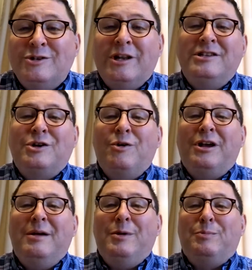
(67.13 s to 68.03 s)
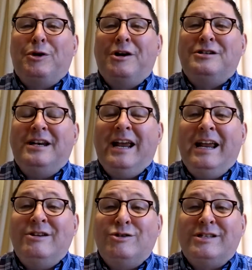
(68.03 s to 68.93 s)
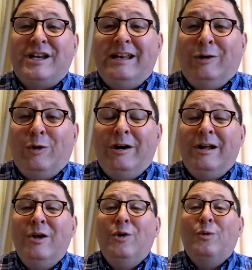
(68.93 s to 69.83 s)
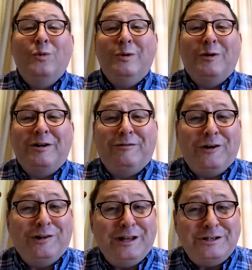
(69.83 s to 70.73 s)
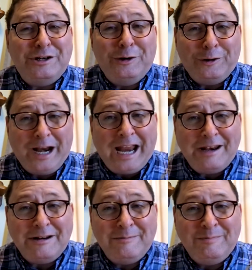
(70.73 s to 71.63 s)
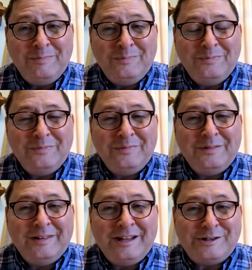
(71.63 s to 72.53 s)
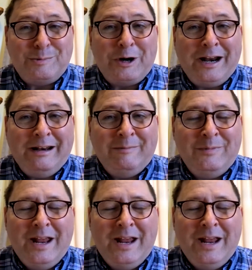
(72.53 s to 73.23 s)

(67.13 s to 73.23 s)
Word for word: So let's go to Him in prayer today and just say, Lord, we want to fall into your hand. Let's pray.